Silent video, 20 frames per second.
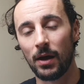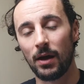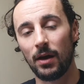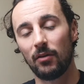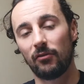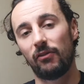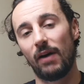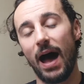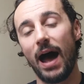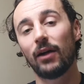
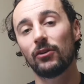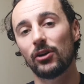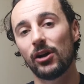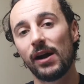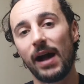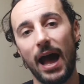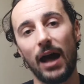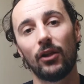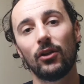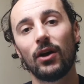for
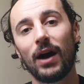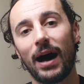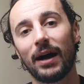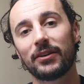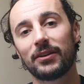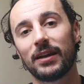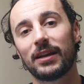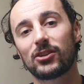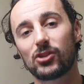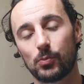Ella had
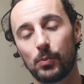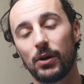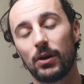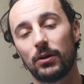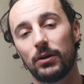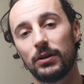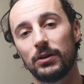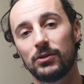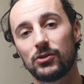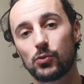an
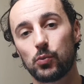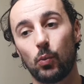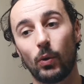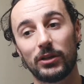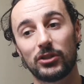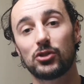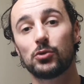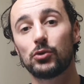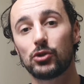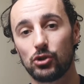experience when
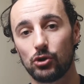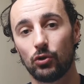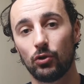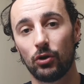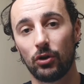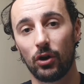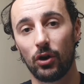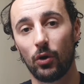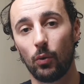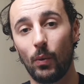she was
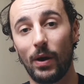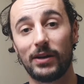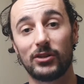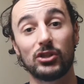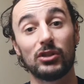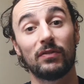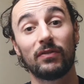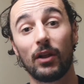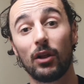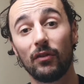younger where she
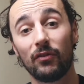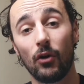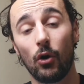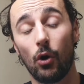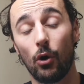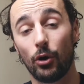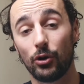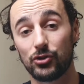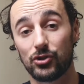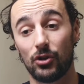fell off a
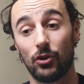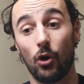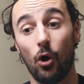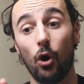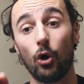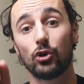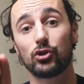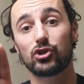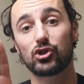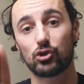horse and the
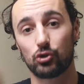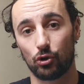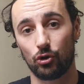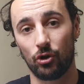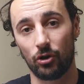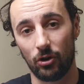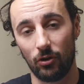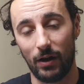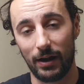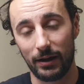horse stood on
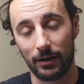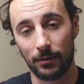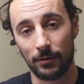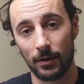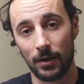her leg.